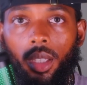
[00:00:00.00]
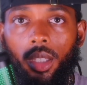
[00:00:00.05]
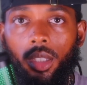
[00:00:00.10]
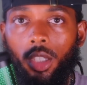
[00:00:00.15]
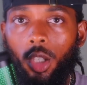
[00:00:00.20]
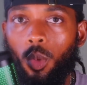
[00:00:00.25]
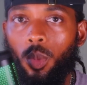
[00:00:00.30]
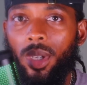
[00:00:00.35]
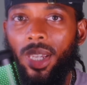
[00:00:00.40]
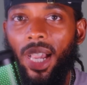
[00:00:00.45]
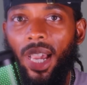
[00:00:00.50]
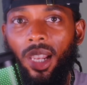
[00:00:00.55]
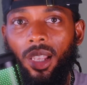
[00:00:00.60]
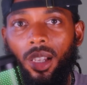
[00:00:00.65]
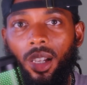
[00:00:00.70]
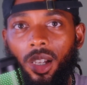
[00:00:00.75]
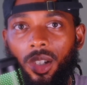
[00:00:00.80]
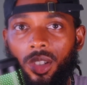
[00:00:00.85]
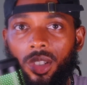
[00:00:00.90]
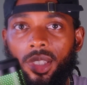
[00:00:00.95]
So we
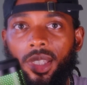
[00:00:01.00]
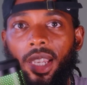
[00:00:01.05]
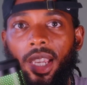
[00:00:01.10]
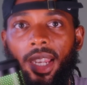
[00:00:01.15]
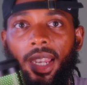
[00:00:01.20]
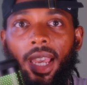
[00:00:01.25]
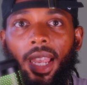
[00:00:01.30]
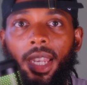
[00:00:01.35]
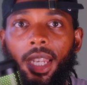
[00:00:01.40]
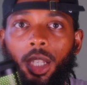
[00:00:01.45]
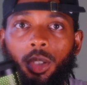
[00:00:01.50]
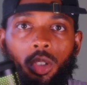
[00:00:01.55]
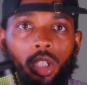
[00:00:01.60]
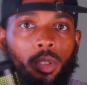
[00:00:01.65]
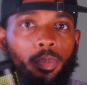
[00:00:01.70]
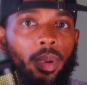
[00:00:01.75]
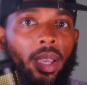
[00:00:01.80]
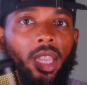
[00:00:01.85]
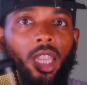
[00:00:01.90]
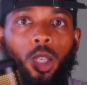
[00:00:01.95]
gotta understand that
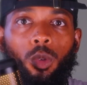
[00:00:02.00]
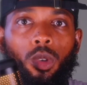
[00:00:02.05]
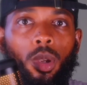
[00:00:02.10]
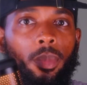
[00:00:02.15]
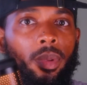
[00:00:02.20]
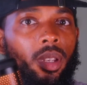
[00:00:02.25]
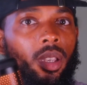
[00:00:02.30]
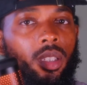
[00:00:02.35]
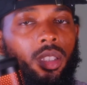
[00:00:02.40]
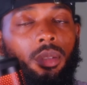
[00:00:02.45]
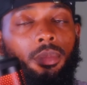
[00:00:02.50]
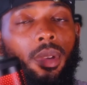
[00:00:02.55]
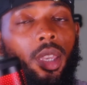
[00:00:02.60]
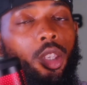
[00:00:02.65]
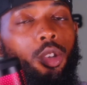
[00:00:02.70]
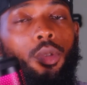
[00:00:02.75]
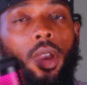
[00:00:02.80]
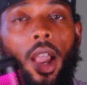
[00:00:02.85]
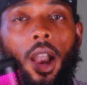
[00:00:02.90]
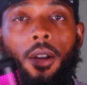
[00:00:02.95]
disrespecting women doesn't
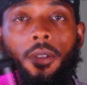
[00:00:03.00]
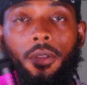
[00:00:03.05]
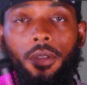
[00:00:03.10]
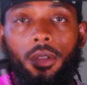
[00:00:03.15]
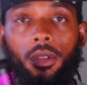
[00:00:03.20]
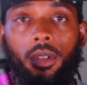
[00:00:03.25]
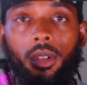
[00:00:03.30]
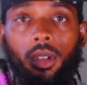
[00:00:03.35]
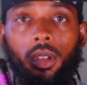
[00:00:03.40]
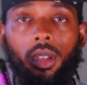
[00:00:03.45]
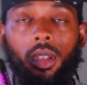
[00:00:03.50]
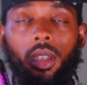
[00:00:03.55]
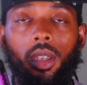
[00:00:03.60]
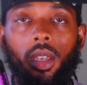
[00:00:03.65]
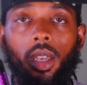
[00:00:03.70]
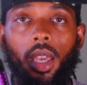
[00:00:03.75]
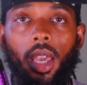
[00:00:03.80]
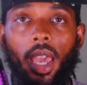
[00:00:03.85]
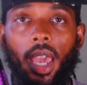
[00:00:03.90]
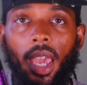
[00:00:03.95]
make you alpha.
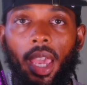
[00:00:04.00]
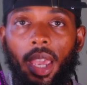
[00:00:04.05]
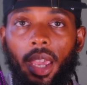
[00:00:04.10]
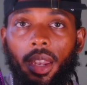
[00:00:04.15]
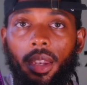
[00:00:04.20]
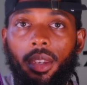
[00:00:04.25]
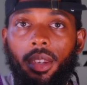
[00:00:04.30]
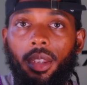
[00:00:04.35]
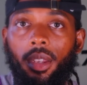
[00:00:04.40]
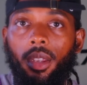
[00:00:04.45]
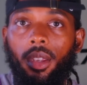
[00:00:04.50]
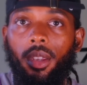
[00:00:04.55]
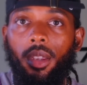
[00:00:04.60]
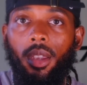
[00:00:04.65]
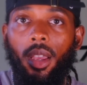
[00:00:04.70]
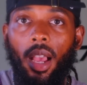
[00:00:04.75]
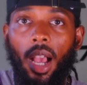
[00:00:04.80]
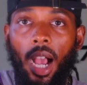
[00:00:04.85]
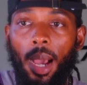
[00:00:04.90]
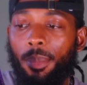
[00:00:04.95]
And
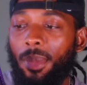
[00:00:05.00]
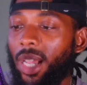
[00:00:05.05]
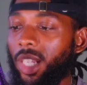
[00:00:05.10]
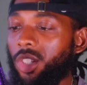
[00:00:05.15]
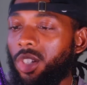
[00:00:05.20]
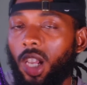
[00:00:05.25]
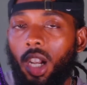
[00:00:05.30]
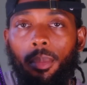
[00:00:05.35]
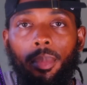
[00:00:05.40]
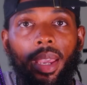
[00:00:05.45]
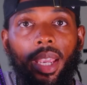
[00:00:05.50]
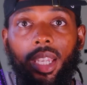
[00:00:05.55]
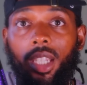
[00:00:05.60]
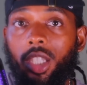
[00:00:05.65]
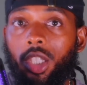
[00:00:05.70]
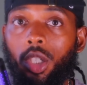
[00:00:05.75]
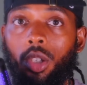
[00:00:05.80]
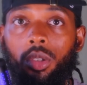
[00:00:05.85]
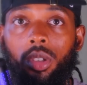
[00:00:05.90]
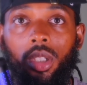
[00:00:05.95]
I'm not trying to make
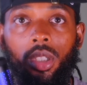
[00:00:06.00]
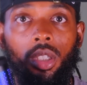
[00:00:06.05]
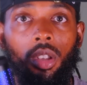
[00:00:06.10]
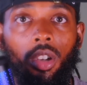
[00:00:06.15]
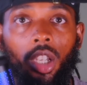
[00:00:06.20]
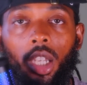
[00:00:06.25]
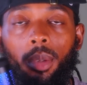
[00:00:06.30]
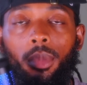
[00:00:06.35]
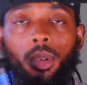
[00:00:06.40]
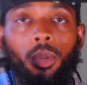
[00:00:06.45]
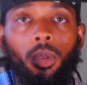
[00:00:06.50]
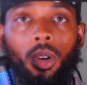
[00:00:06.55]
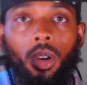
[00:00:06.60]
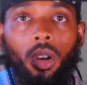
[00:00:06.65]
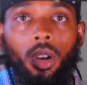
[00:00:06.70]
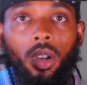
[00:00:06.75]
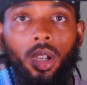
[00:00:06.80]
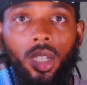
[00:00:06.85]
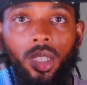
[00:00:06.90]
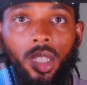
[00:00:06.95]
excuses, don't get me
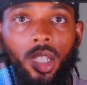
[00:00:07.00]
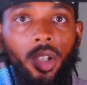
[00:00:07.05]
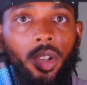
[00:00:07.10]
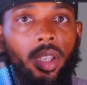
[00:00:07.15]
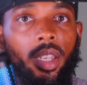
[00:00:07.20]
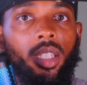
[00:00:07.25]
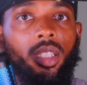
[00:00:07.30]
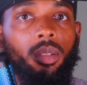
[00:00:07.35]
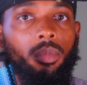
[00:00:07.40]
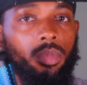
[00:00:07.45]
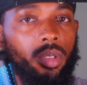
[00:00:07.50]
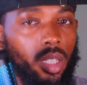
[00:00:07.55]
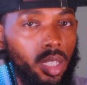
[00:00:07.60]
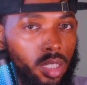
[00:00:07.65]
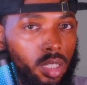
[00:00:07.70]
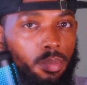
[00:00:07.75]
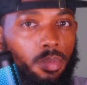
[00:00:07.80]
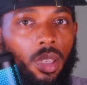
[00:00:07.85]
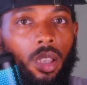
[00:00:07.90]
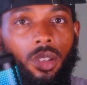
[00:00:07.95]
wrong, because there is some
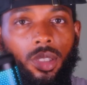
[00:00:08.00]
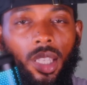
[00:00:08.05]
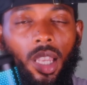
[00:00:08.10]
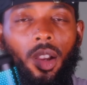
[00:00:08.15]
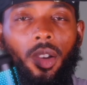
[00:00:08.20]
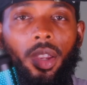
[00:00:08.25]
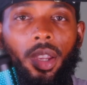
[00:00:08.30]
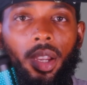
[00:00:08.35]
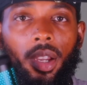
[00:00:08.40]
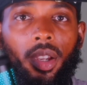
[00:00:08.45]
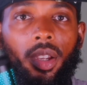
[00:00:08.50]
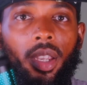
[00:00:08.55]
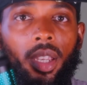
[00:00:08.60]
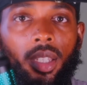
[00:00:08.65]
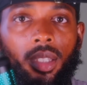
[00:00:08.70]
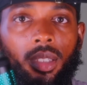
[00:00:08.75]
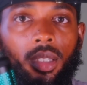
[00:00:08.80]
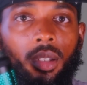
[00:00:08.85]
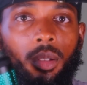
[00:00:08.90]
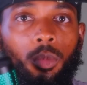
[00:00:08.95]
Jezebels out here
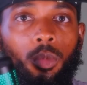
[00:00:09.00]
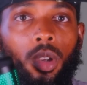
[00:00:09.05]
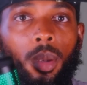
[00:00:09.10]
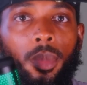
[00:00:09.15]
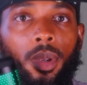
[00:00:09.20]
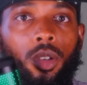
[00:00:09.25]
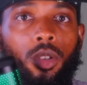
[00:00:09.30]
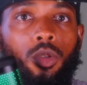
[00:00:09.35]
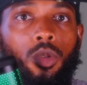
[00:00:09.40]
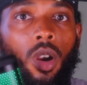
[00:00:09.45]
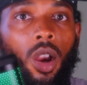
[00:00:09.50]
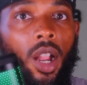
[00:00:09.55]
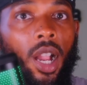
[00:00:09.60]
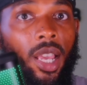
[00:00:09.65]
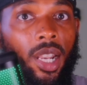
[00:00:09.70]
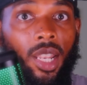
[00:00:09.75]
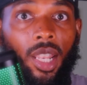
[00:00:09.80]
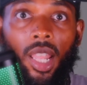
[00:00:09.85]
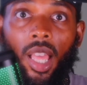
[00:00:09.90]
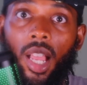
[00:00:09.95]
and some women who are
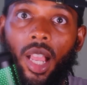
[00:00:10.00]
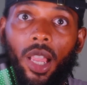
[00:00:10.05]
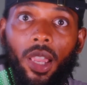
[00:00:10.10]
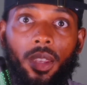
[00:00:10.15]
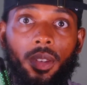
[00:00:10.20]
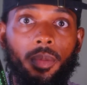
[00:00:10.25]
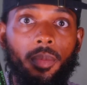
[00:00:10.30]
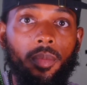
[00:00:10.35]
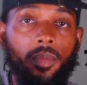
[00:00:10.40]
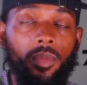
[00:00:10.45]
out of line.